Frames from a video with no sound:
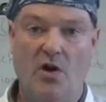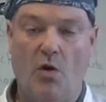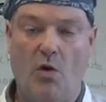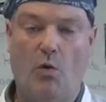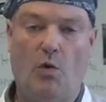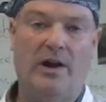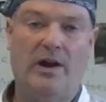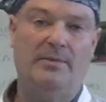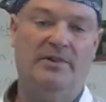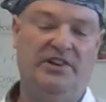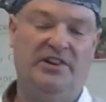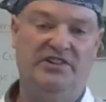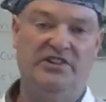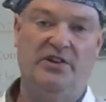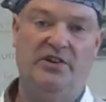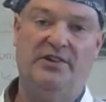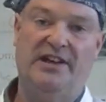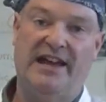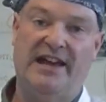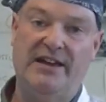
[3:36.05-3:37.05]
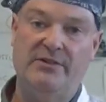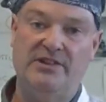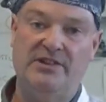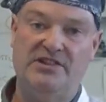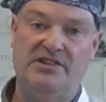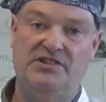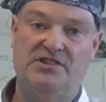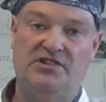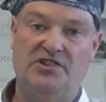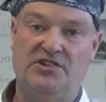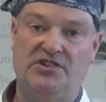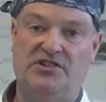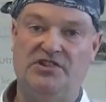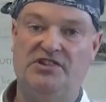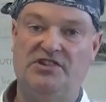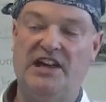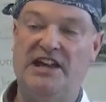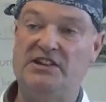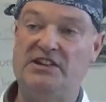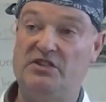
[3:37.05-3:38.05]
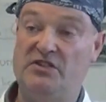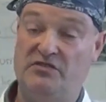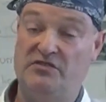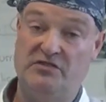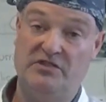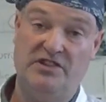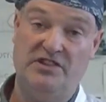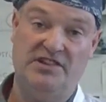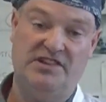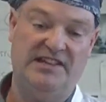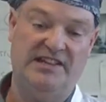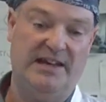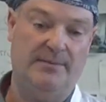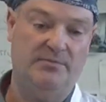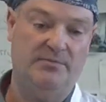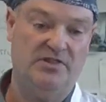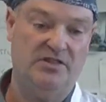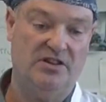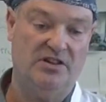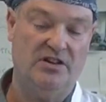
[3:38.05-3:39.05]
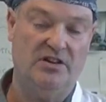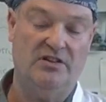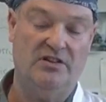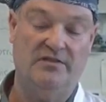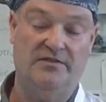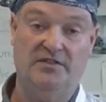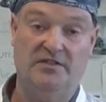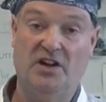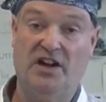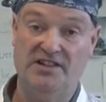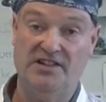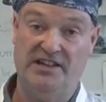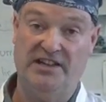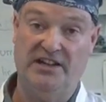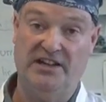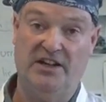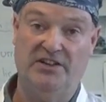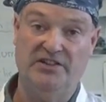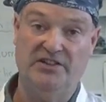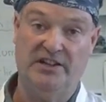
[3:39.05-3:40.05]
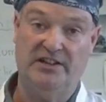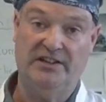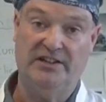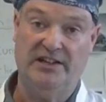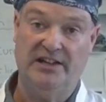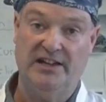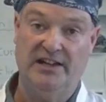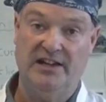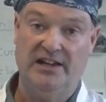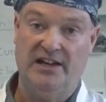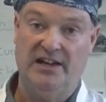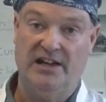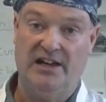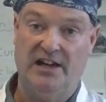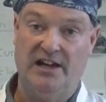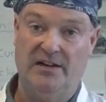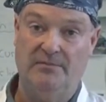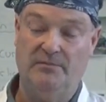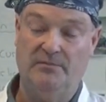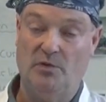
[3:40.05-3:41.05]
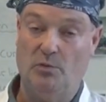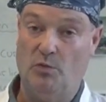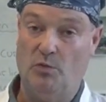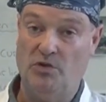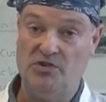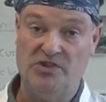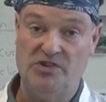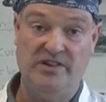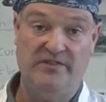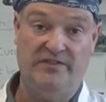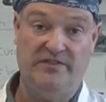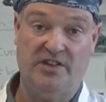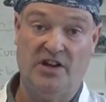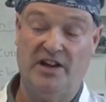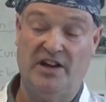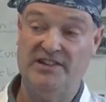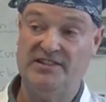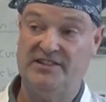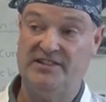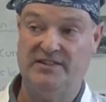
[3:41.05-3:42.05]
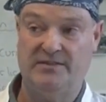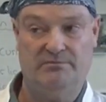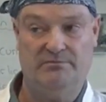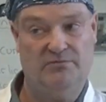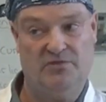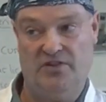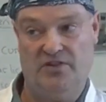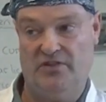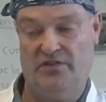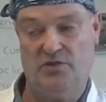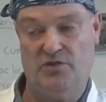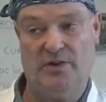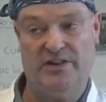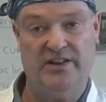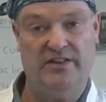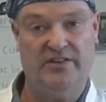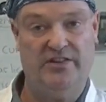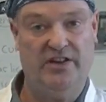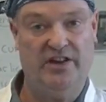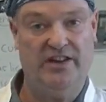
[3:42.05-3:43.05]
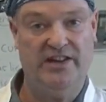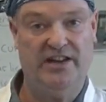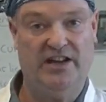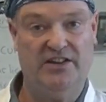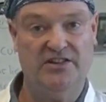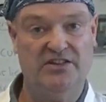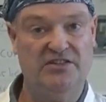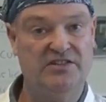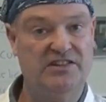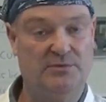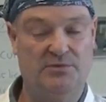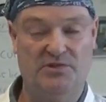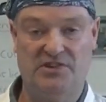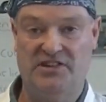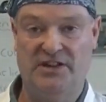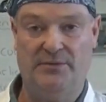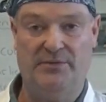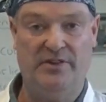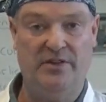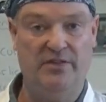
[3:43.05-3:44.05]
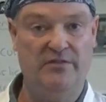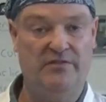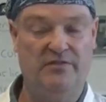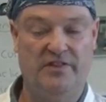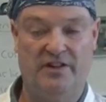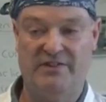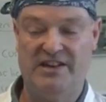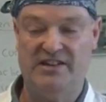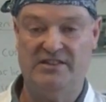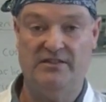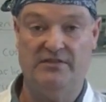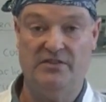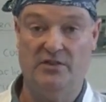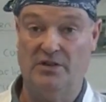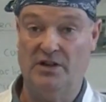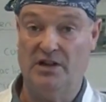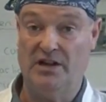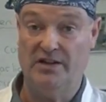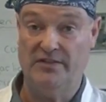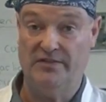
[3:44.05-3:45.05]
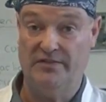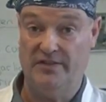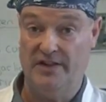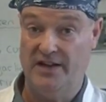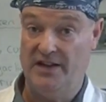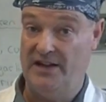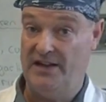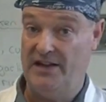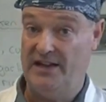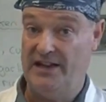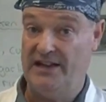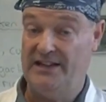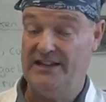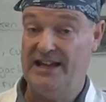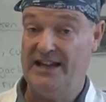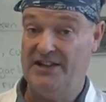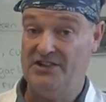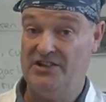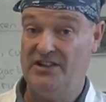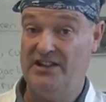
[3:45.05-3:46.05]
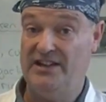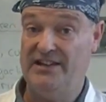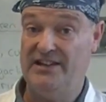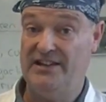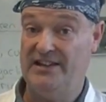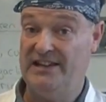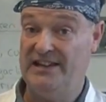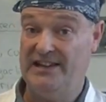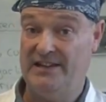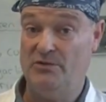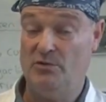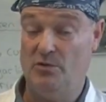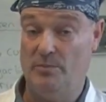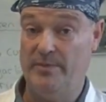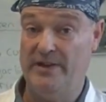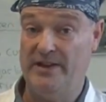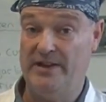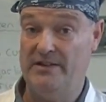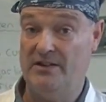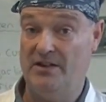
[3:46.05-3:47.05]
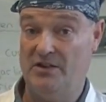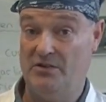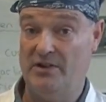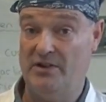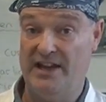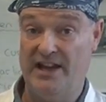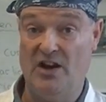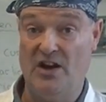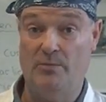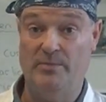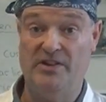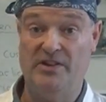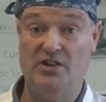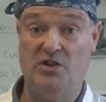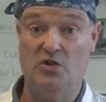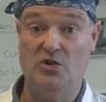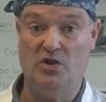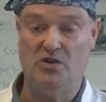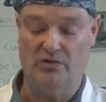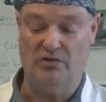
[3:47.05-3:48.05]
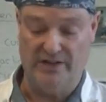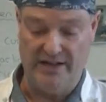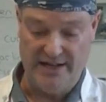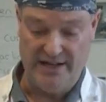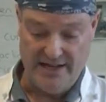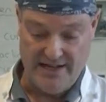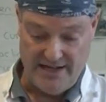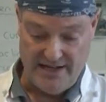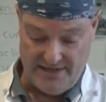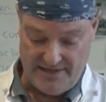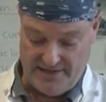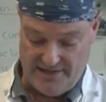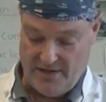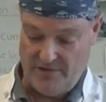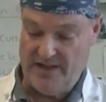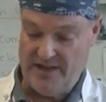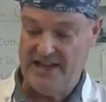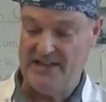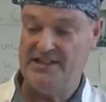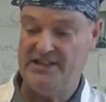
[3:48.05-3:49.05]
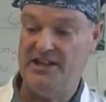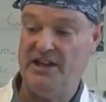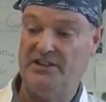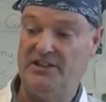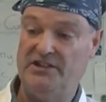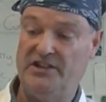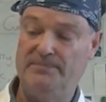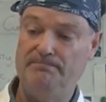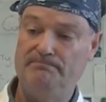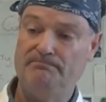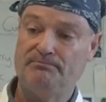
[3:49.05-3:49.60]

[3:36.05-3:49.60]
what I'm going to do now is just take you through the steps of dicing an onion. Once you've diced 20 or 30 onions, it will stick with you for the rest of your life, and actually it will be a great help in your cookery. So there's the onion.